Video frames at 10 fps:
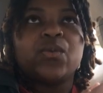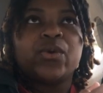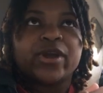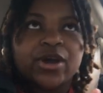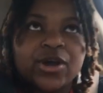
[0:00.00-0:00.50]

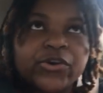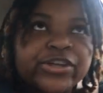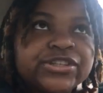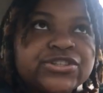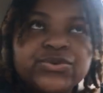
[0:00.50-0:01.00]
we're
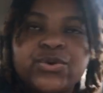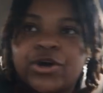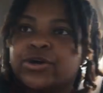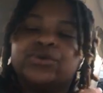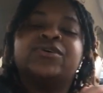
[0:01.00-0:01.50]
going to
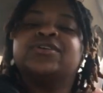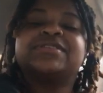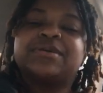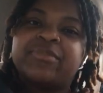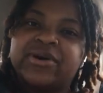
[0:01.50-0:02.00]
go
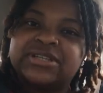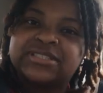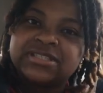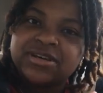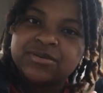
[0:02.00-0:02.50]
to
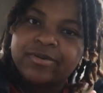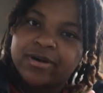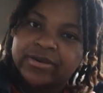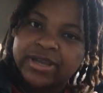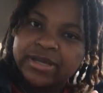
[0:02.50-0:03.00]
Barnes & Noble on